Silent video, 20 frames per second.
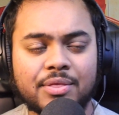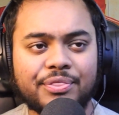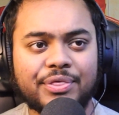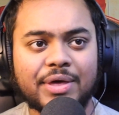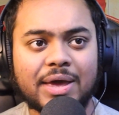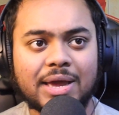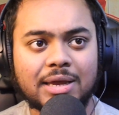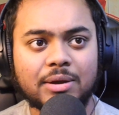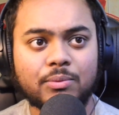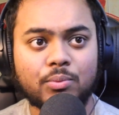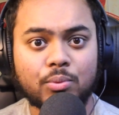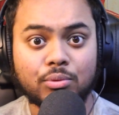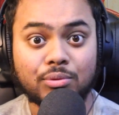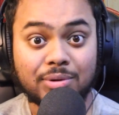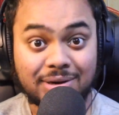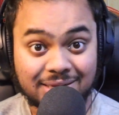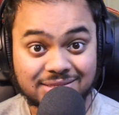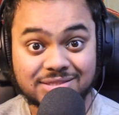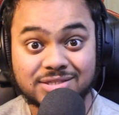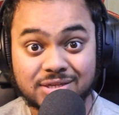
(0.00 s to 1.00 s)
they will
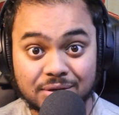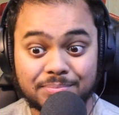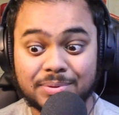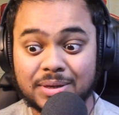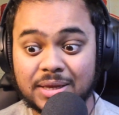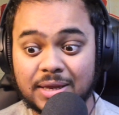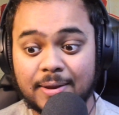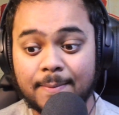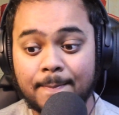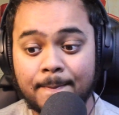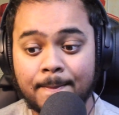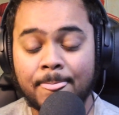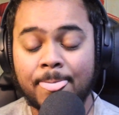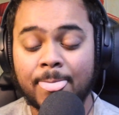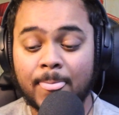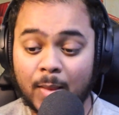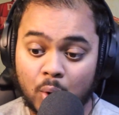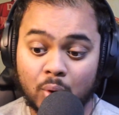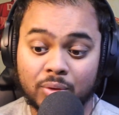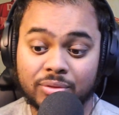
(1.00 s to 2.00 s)
need to be
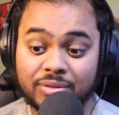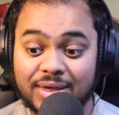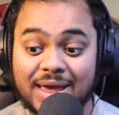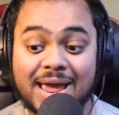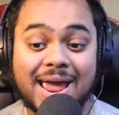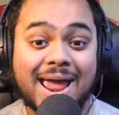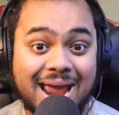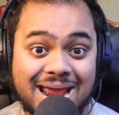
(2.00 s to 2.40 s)
on their